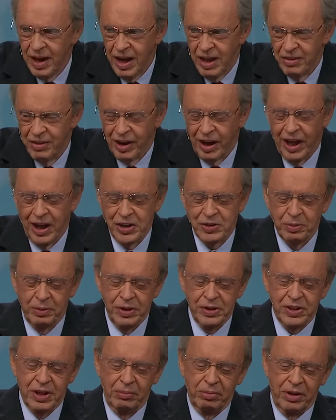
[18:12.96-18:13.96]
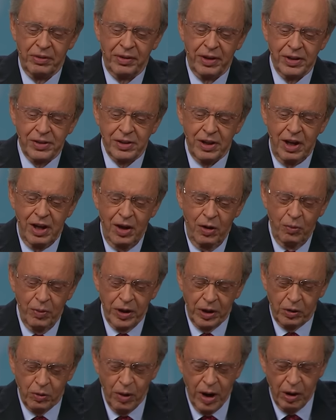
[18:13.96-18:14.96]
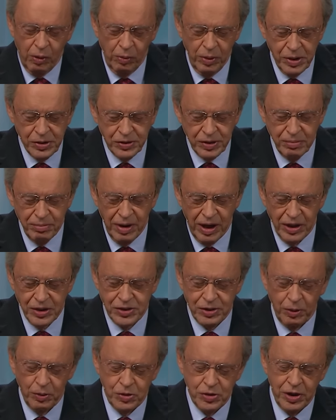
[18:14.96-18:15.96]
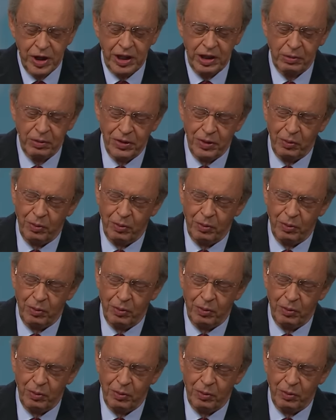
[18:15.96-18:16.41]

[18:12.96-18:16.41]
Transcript: The last one is simply this. We acquire wisdom by associating with the